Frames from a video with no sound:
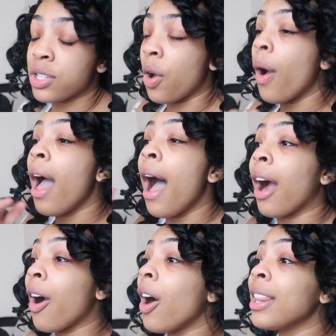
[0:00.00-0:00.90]
So
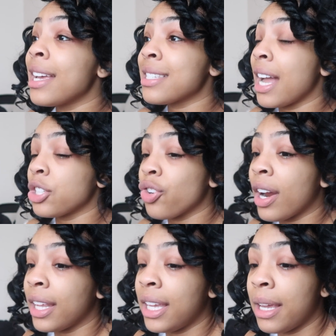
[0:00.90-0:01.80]
I called last night
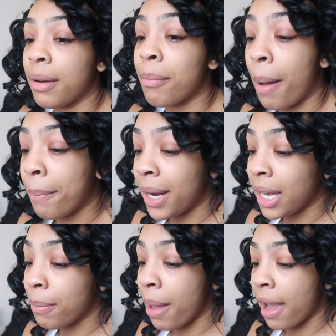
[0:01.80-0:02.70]
trying to get my
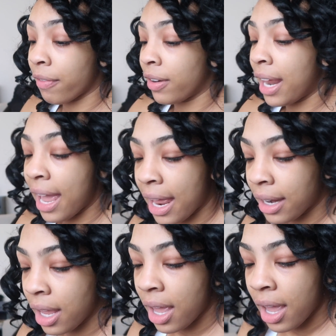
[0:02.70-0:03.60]
money back for that,